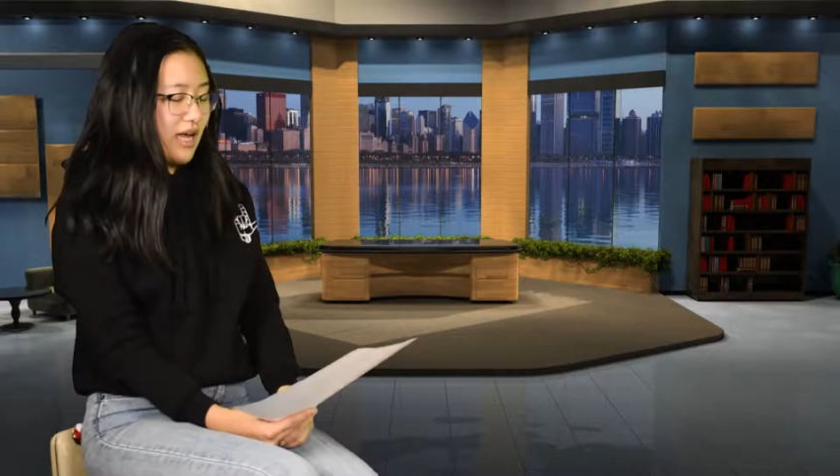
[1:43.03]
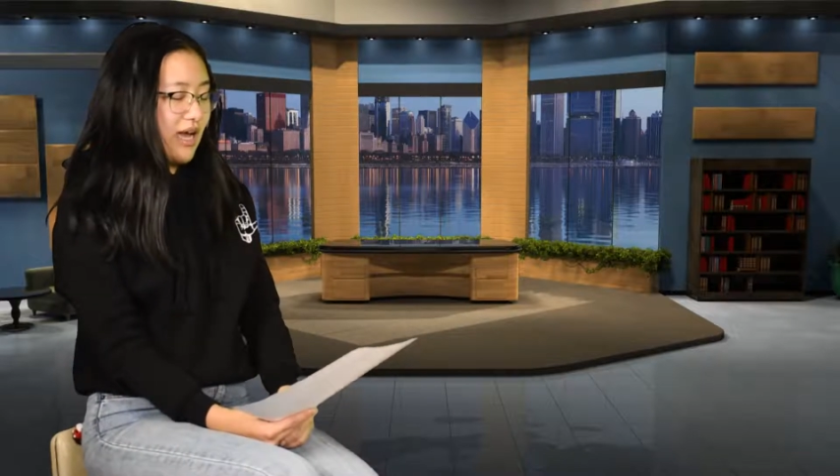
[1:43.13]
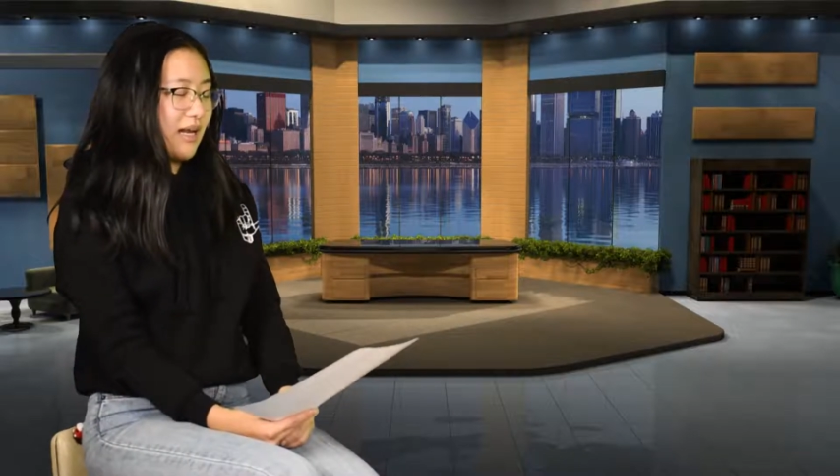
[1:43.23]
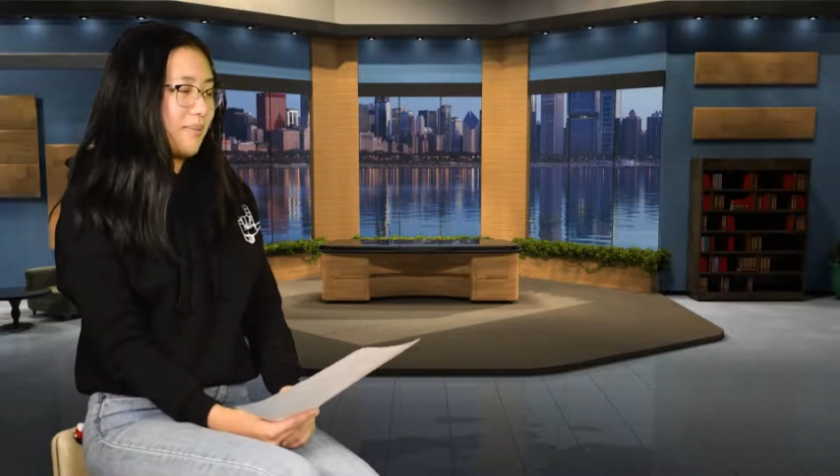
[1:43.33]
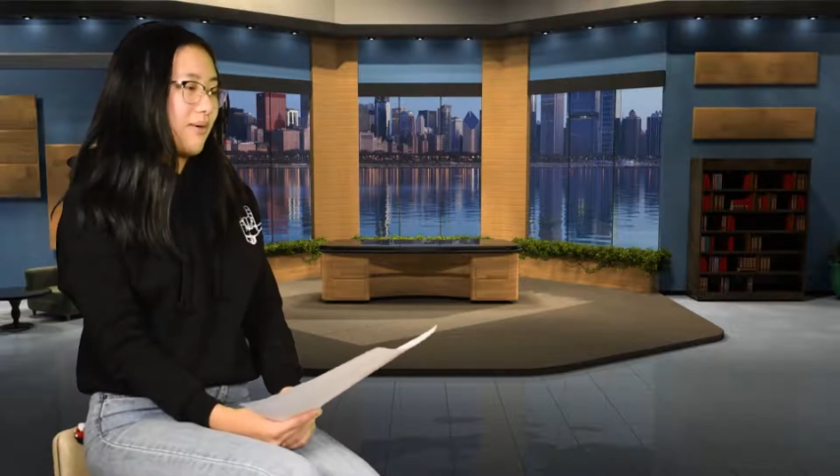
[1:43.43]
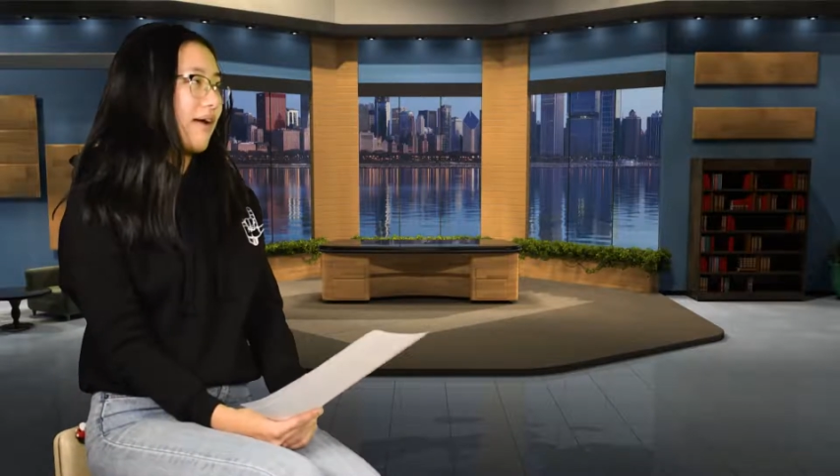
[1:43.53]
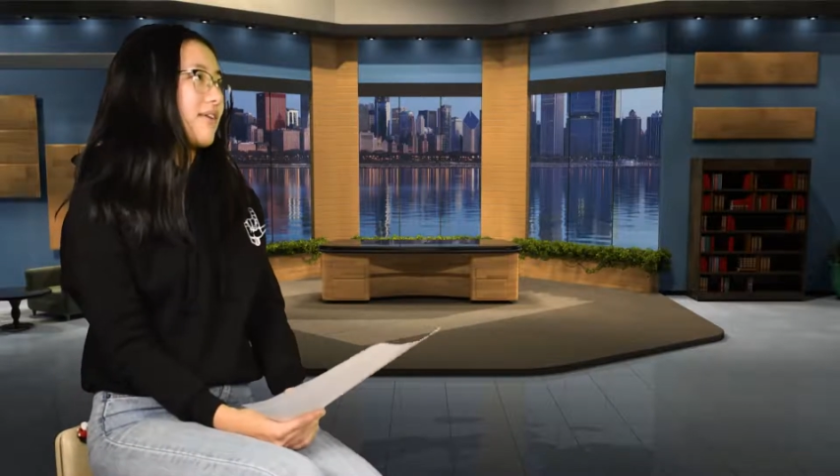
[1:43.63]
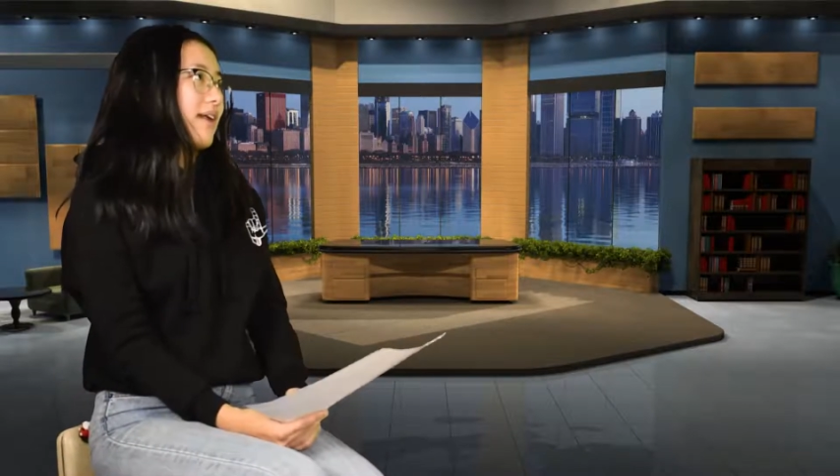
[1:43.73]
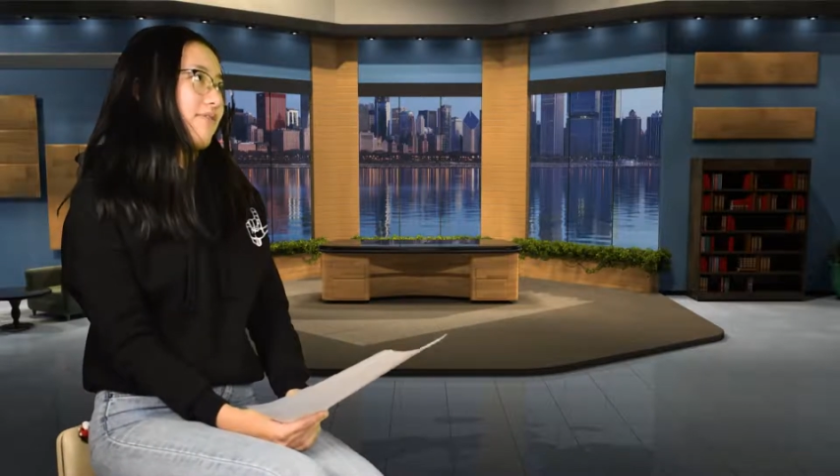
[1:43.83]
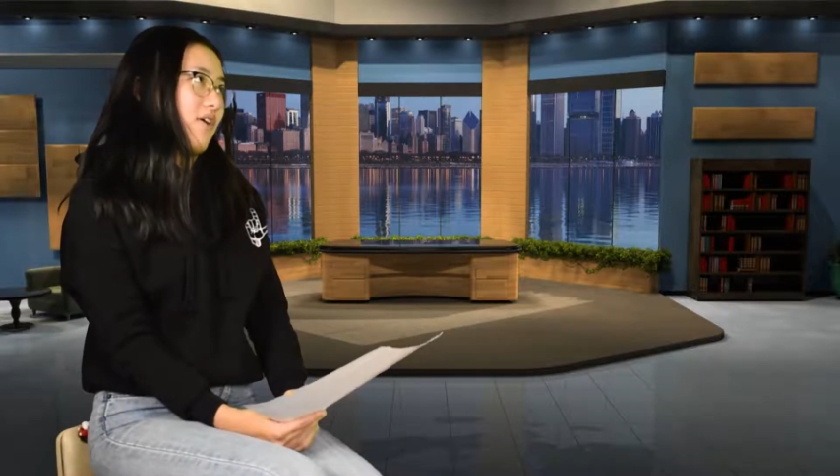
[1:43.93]
and I'm proud
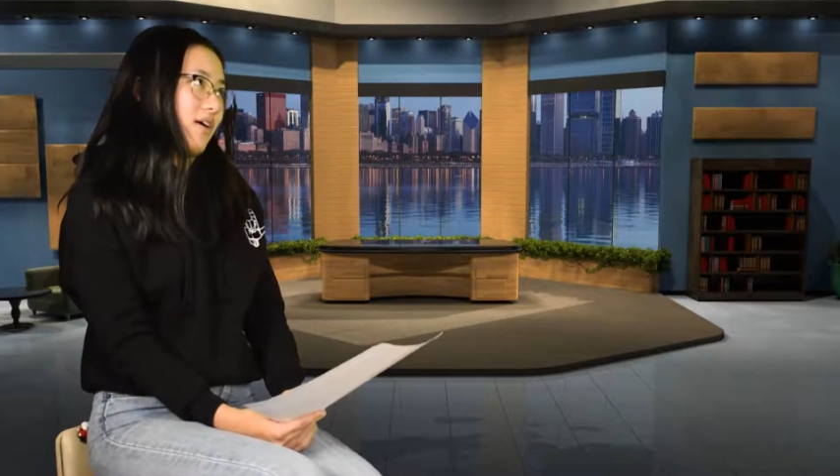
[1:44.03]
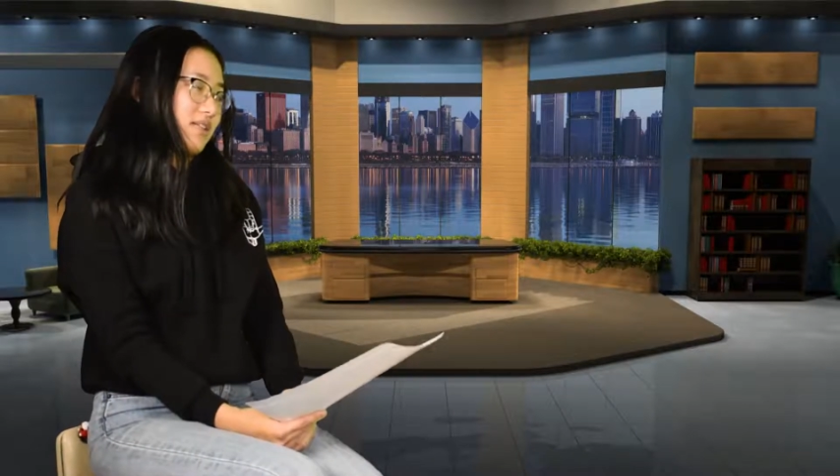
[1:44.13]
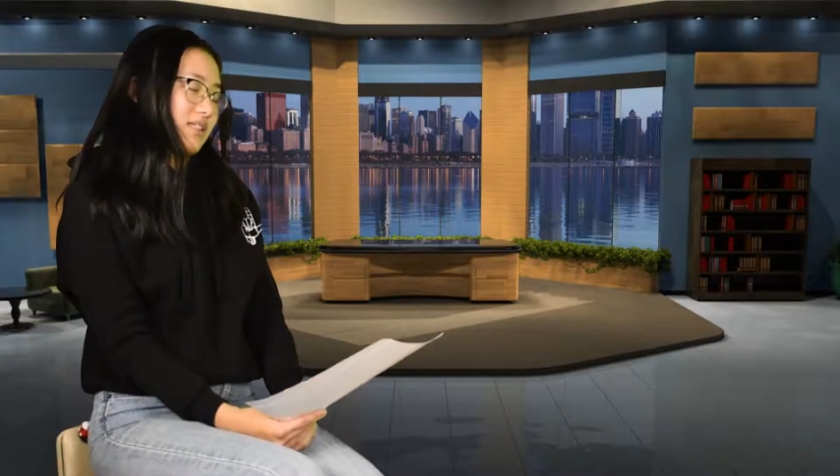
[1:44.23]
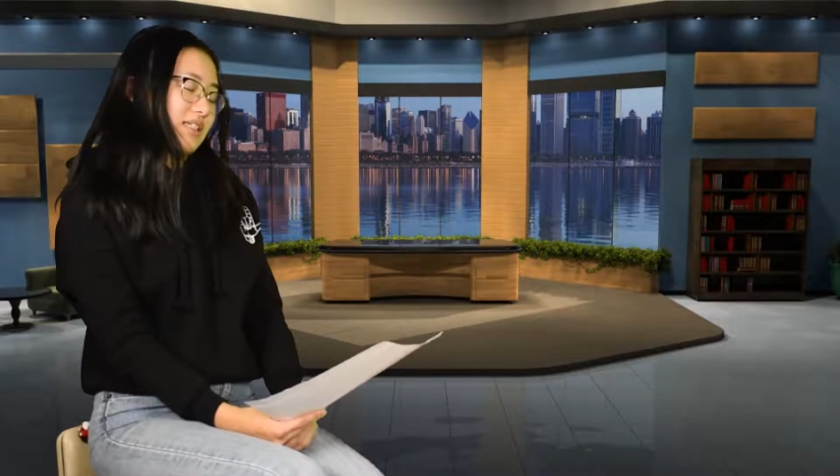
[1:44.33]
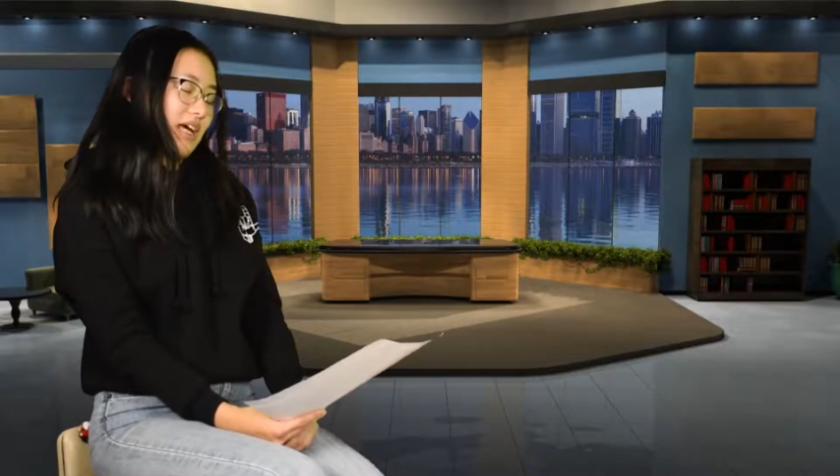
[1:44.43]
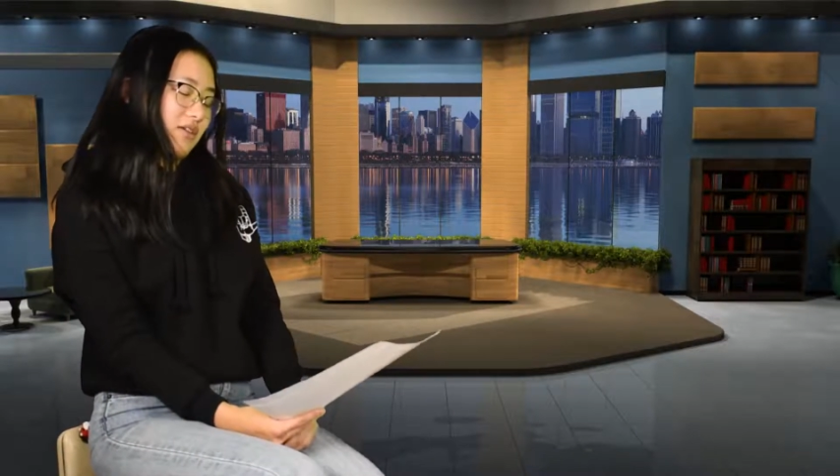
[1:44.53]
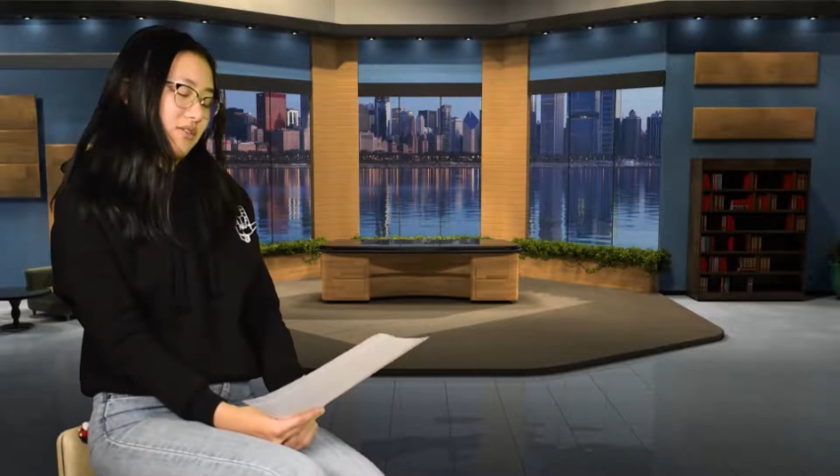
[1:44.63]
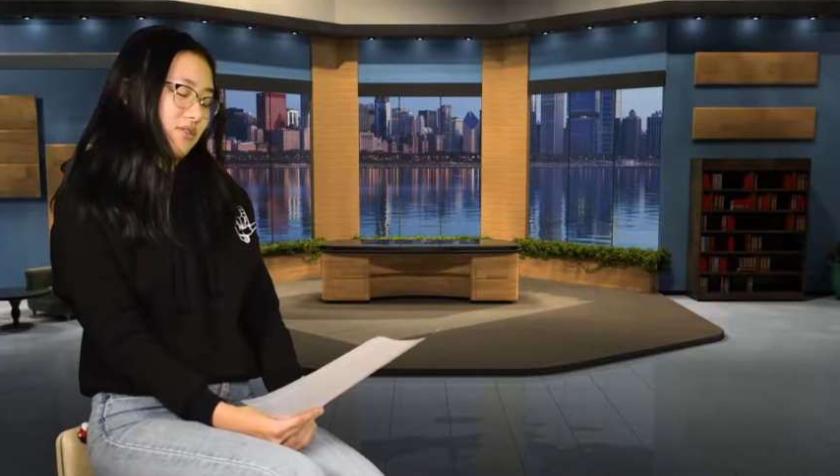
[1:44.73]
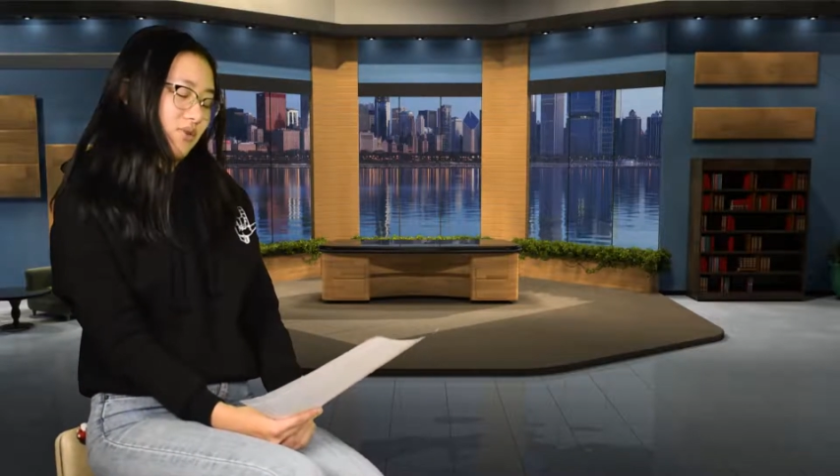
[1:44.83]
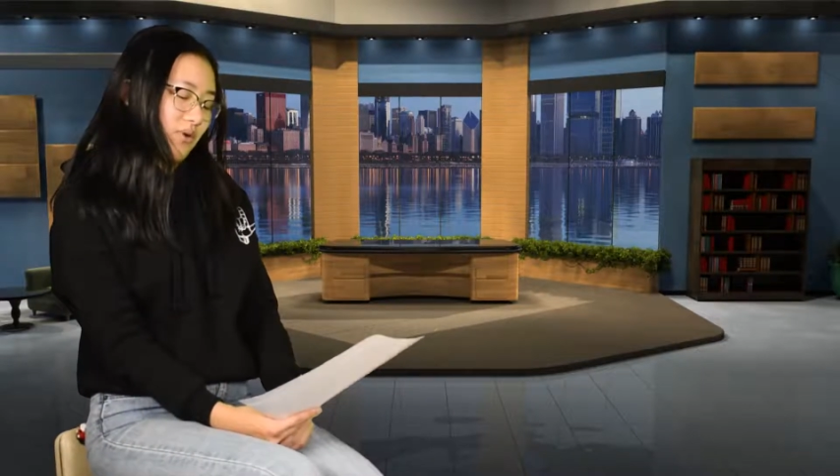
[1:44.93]
that I've gotten to tell
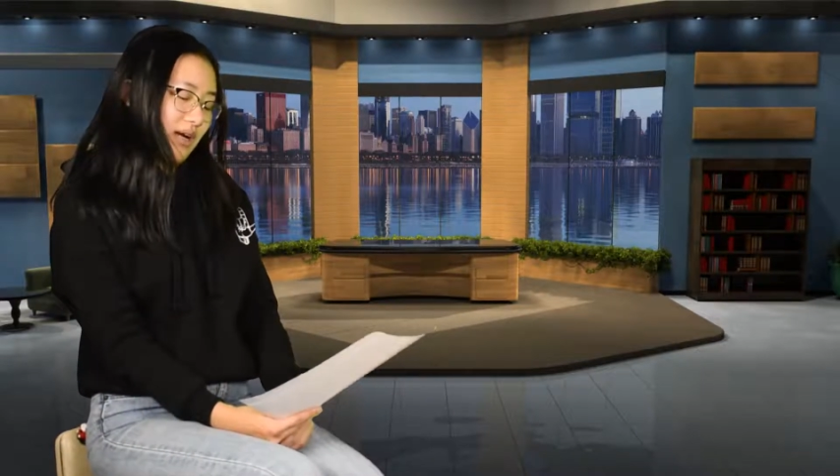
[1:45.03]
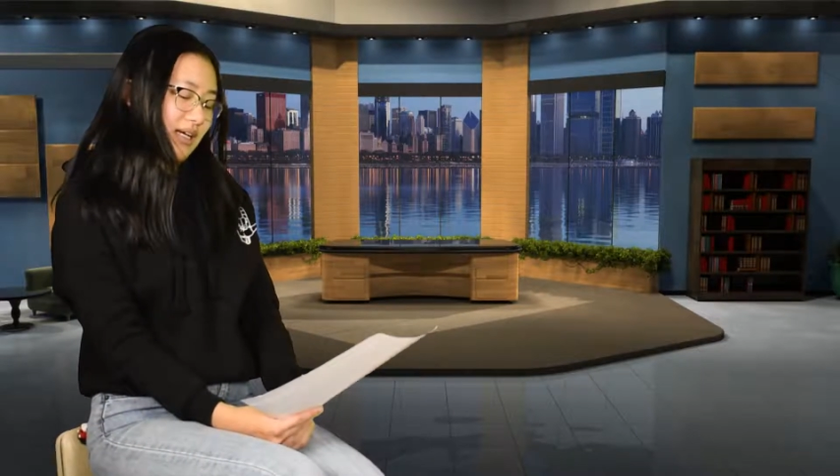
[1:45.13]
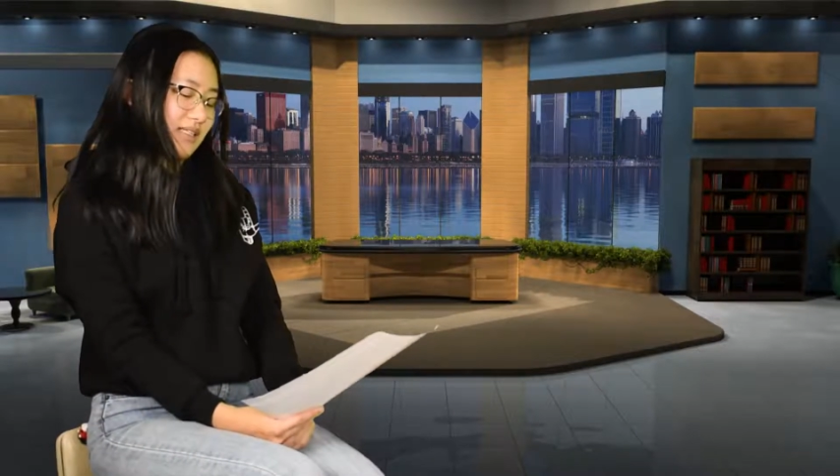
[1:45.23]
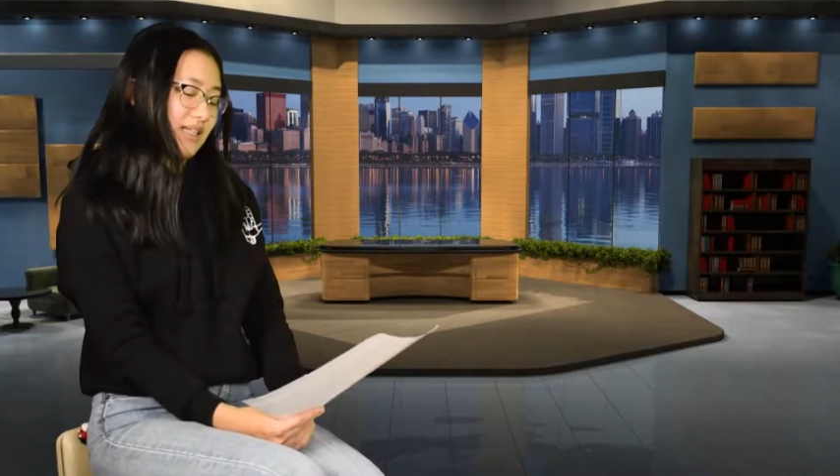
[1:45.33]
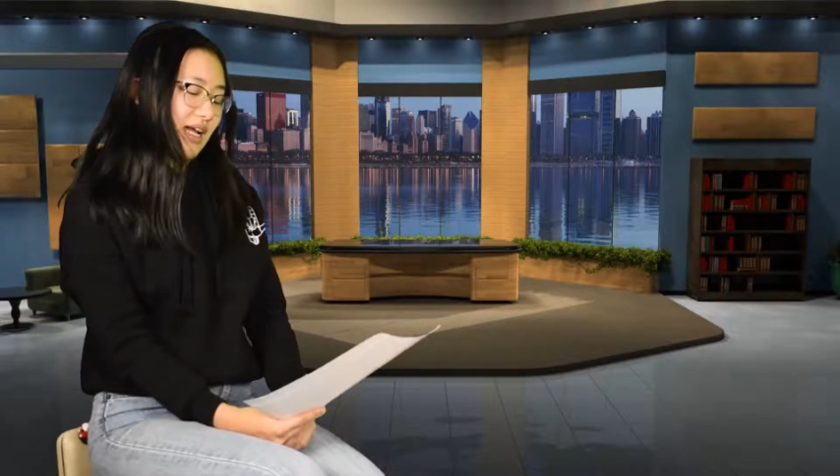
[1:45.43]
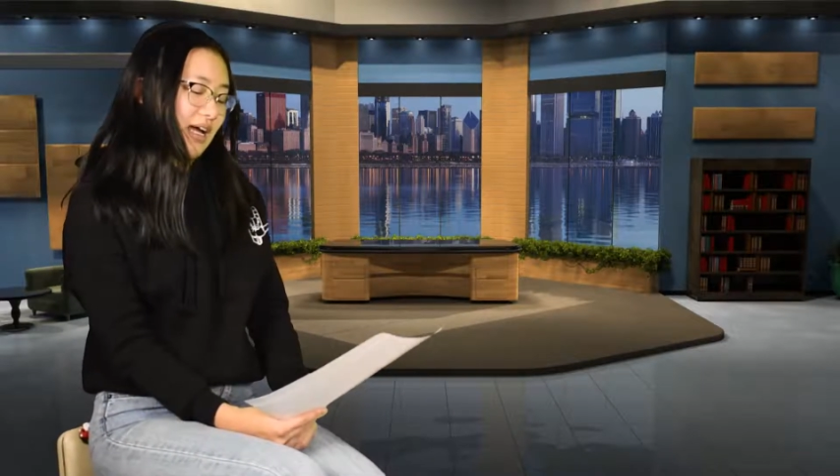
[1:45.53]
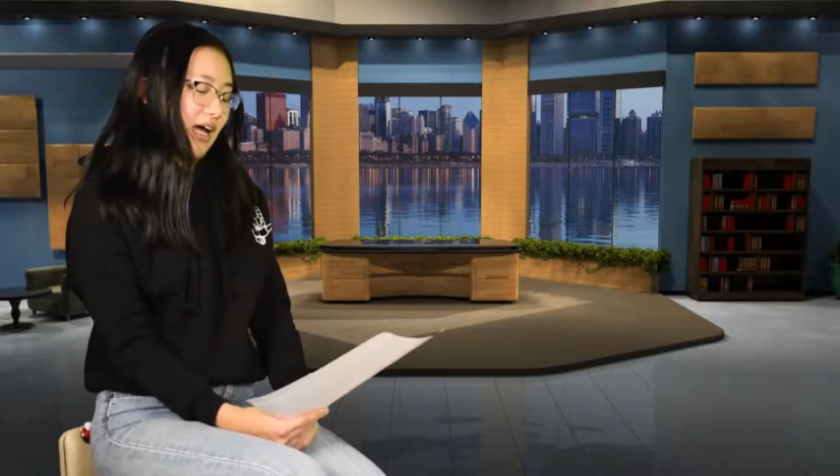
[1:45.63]
stories that